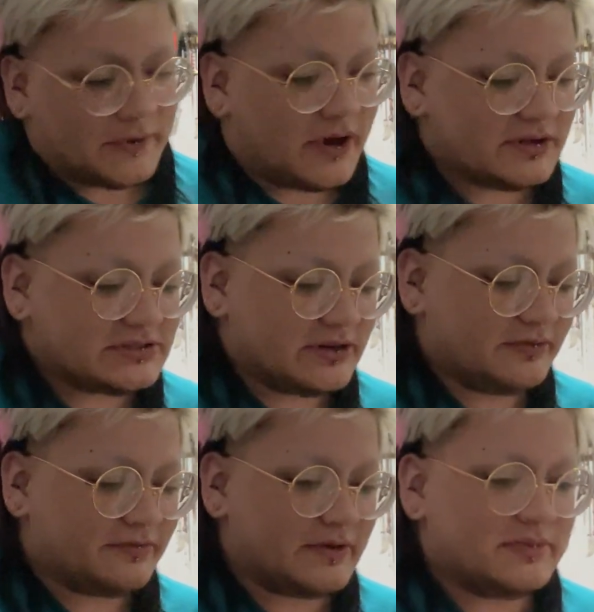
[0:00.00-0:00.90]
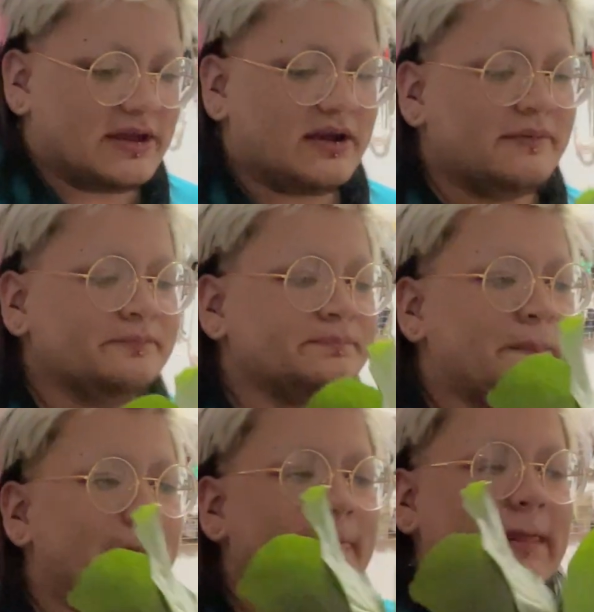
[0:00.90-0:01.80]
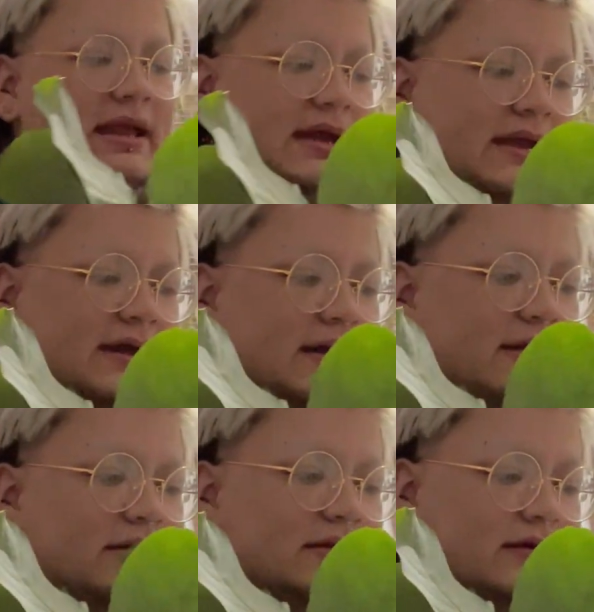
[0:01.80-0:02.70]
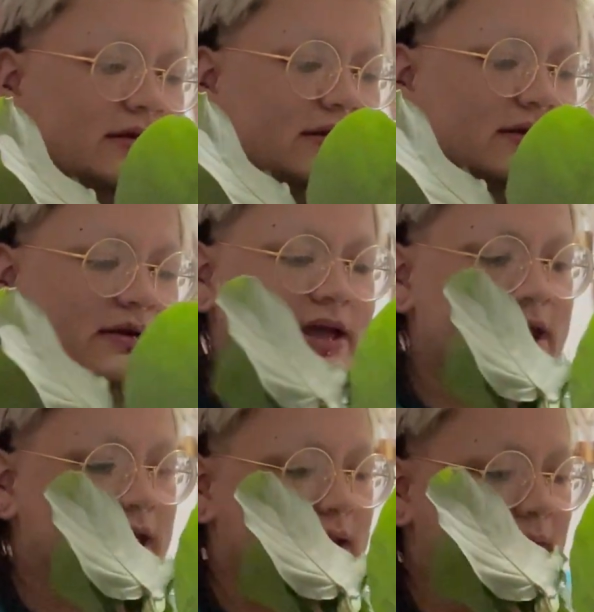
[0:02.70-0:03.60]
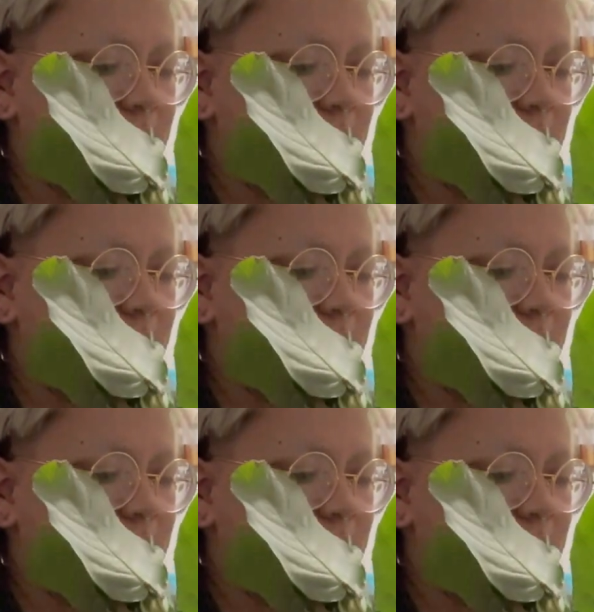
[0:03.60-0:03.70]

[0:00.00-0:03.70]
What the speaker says: Also from there, I got a